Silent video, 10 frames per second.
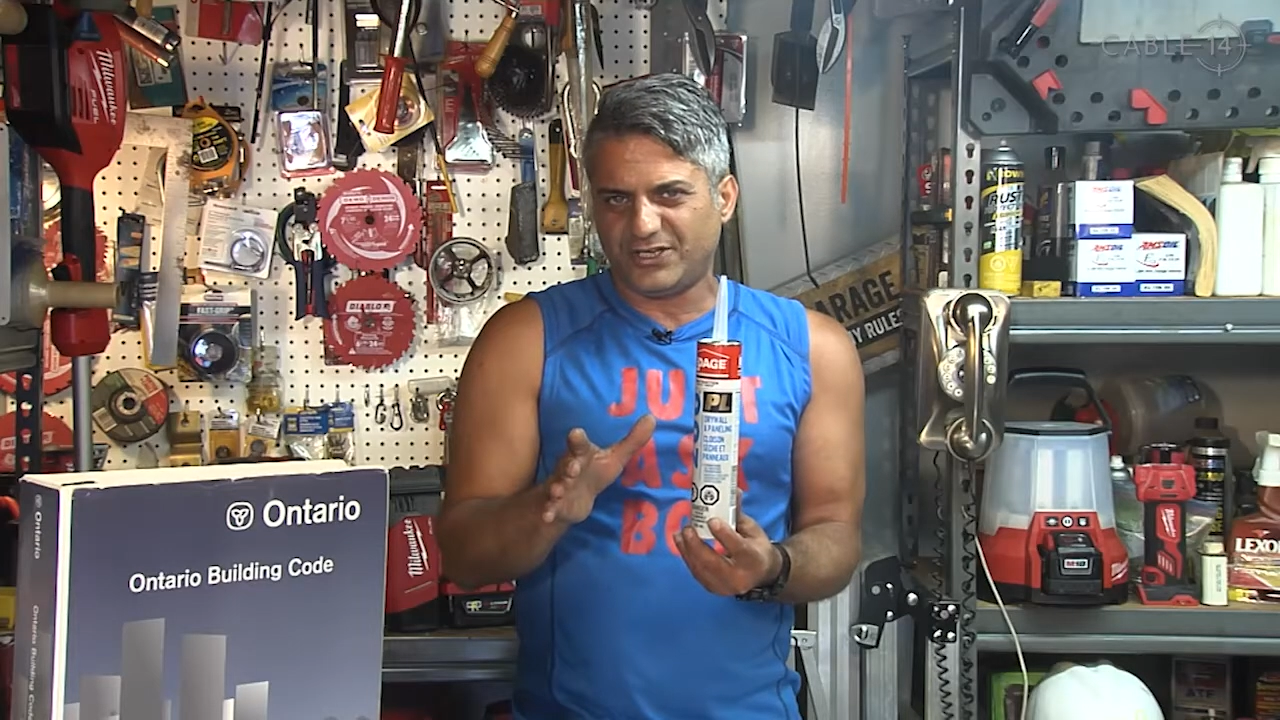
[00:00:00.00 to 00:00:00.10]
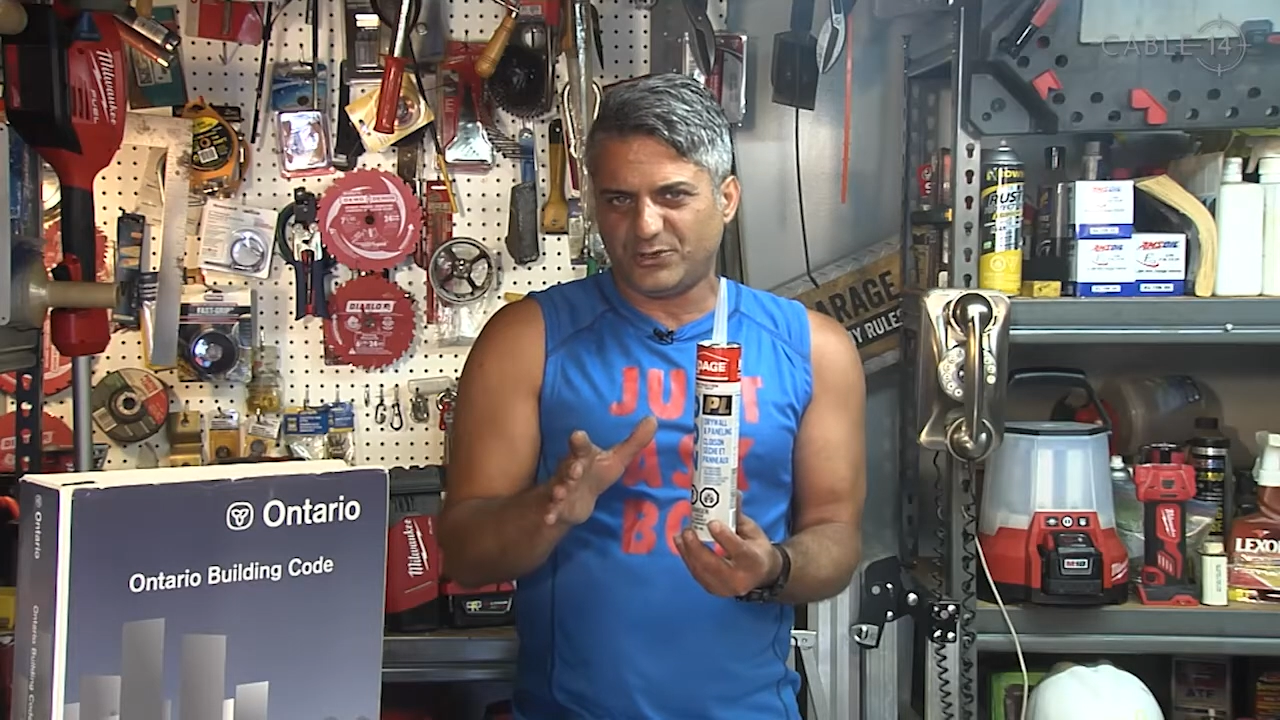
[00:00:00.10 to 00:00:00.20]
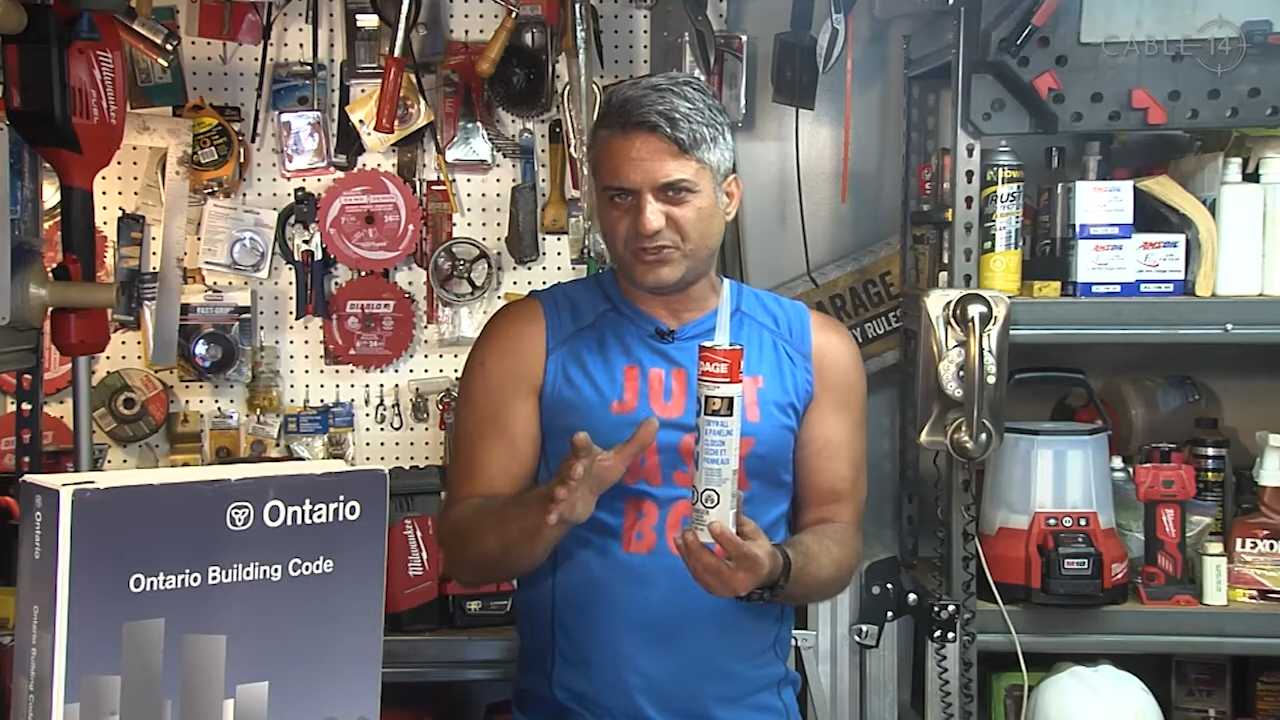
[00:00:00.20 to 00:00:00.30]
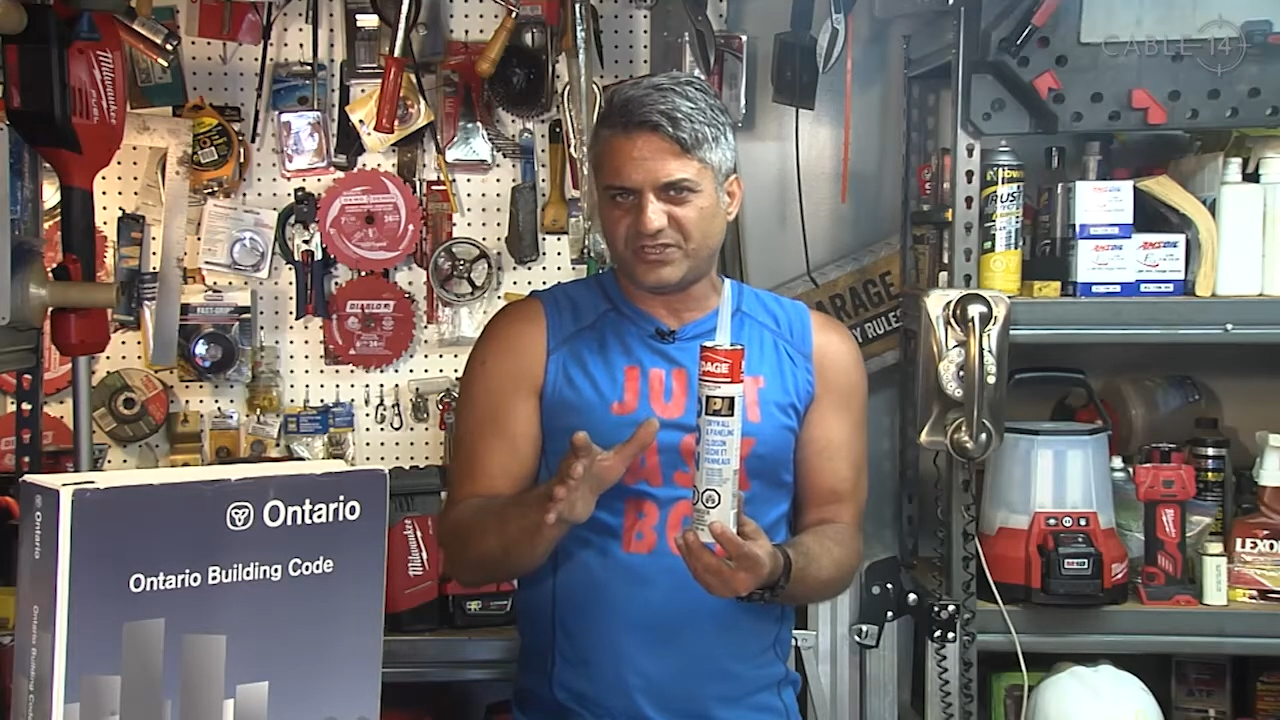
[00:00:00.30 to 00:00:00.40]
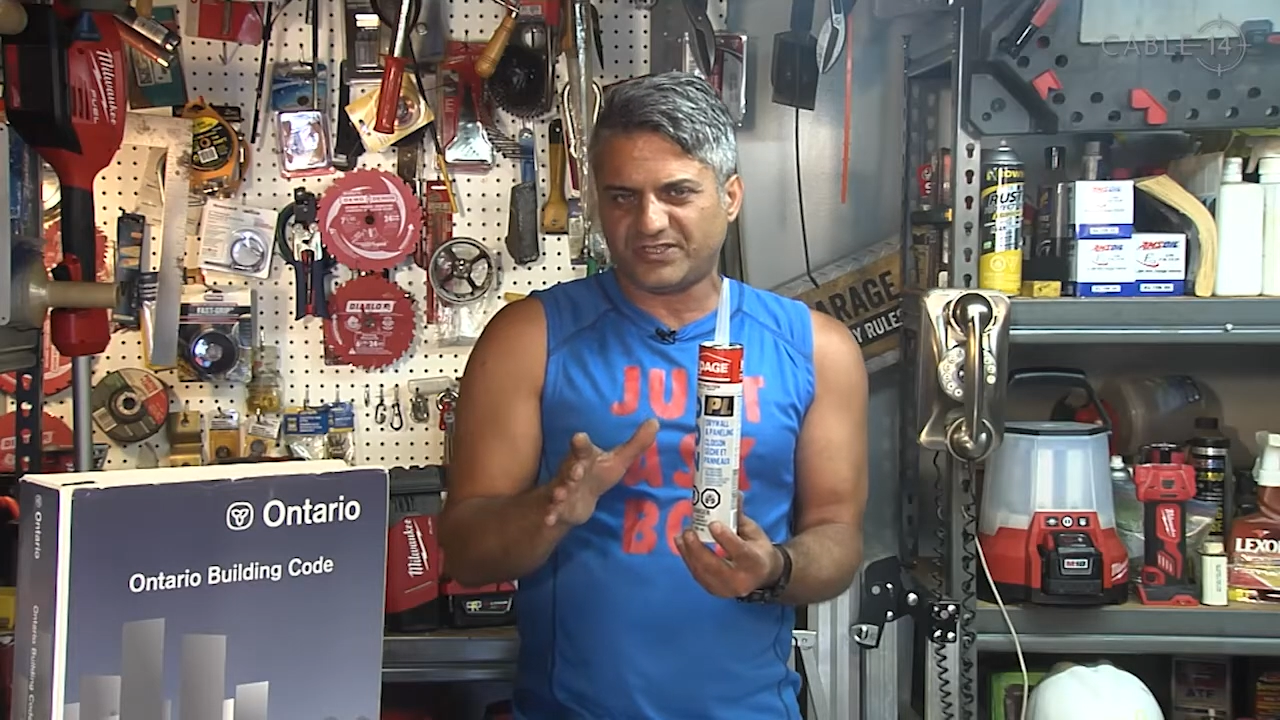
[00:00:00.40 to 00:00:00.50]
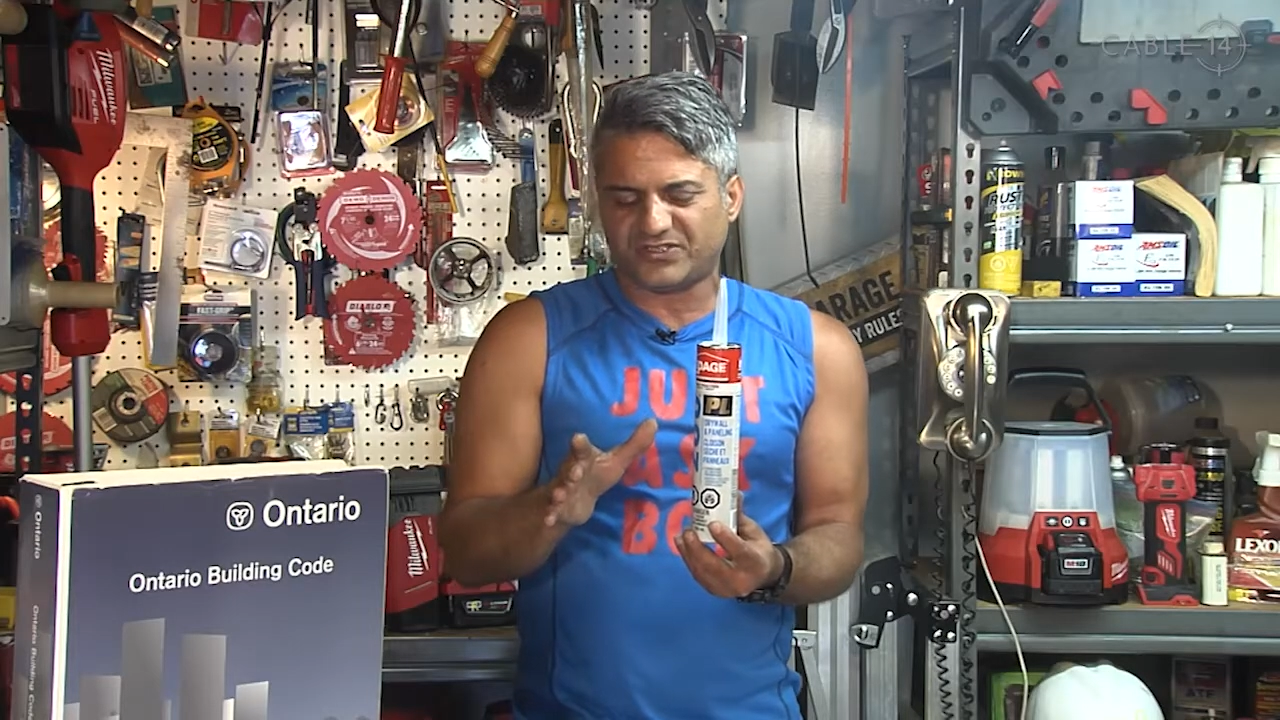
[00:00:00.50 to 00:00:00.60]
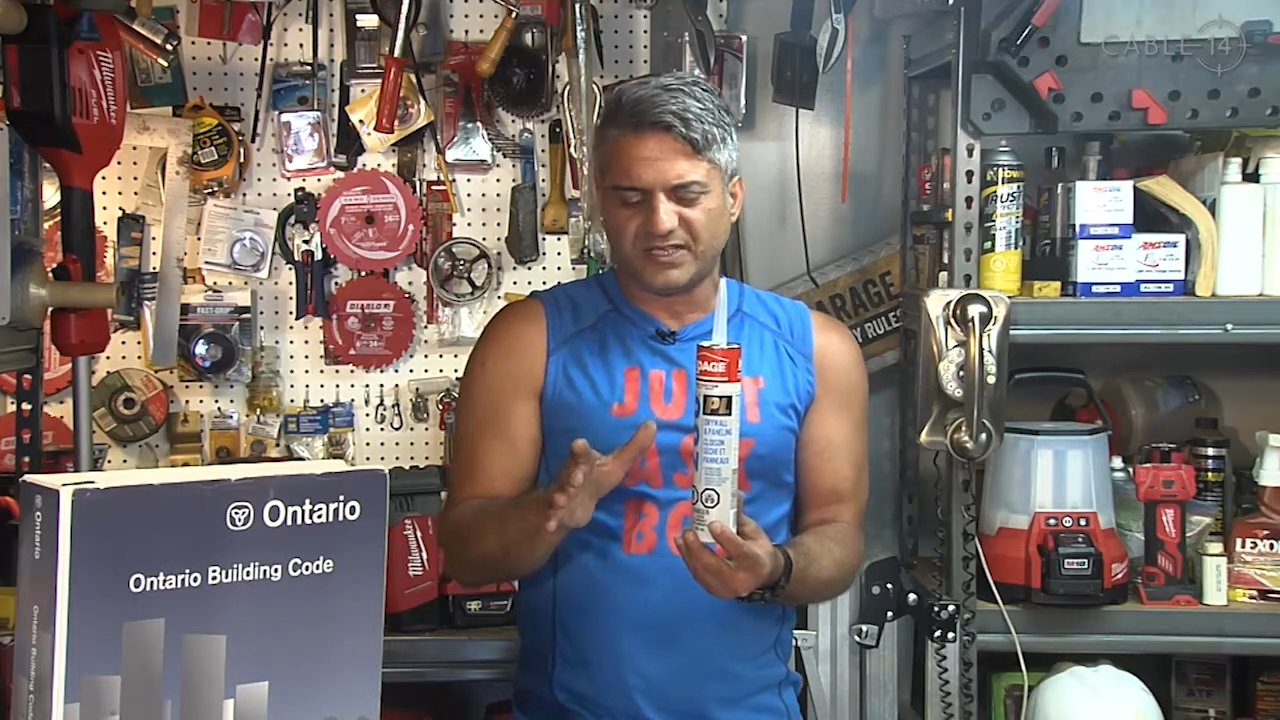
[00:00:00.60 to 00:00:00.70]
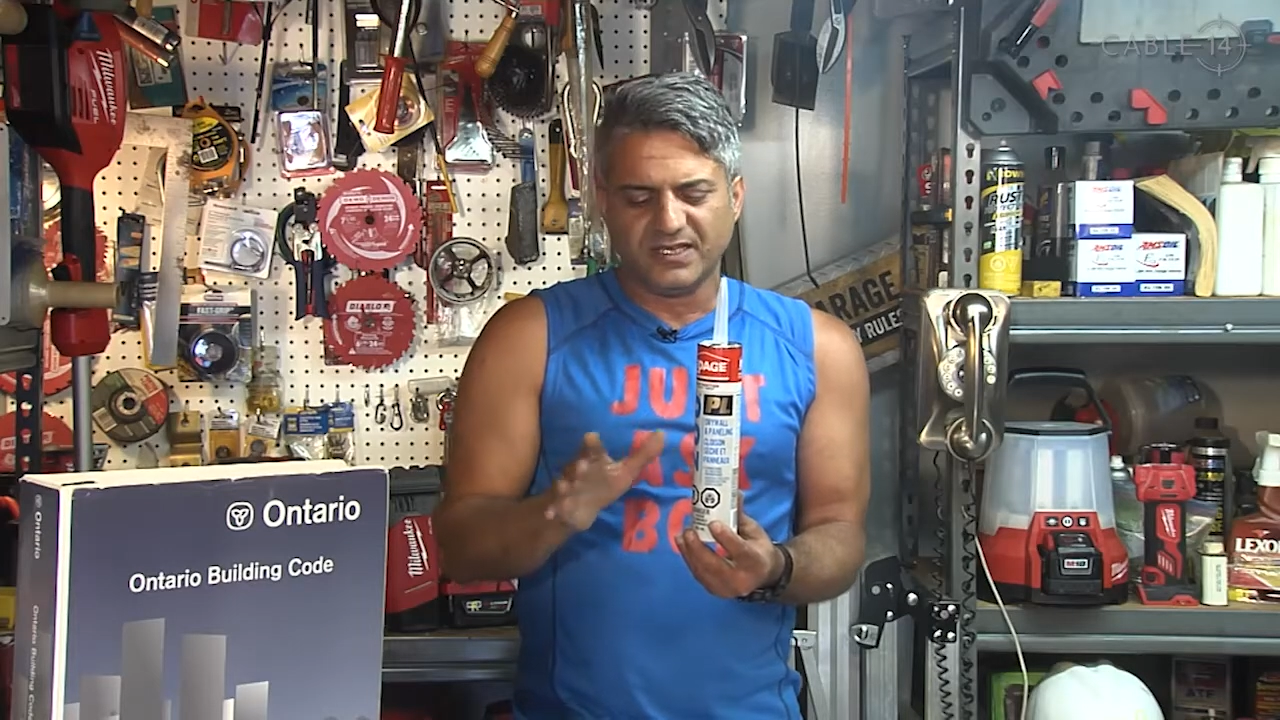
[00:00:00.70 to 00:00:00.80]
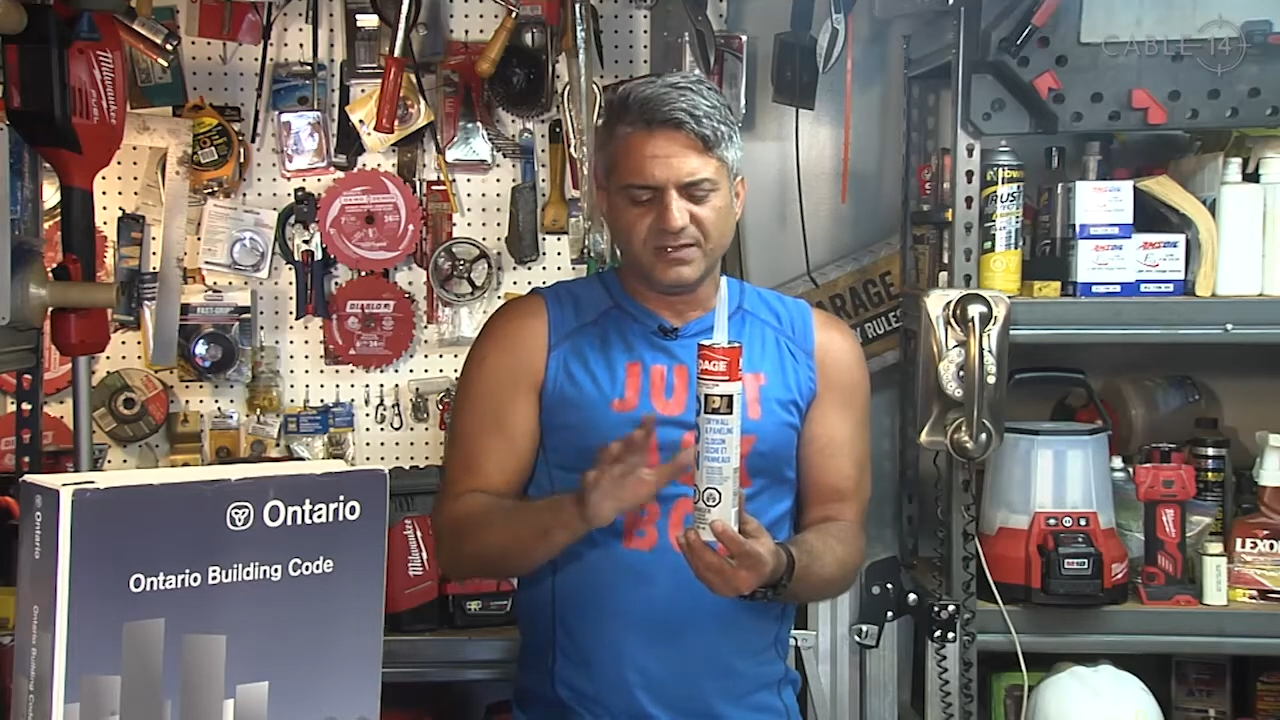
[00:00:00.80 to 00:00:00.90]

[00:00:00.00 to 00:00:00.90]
uses,